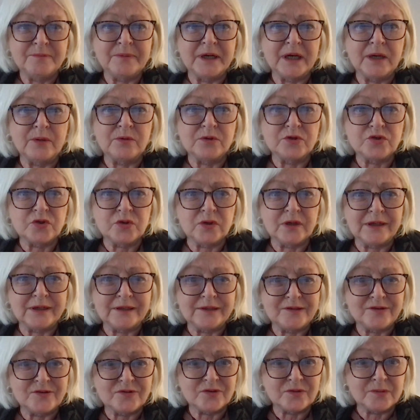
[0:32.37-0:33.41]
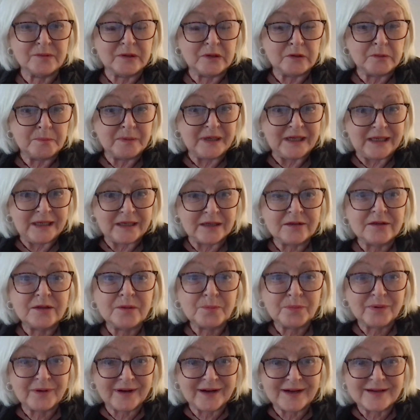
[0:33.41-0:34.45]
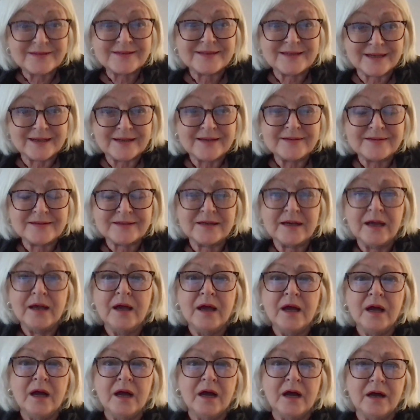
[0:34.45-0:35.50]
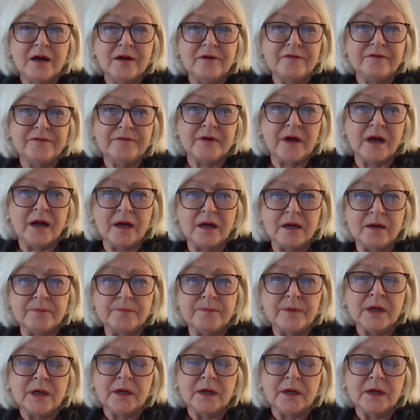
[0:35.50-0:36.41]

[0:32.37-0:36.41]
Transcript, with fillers: but I want you at least to begin the process of uh,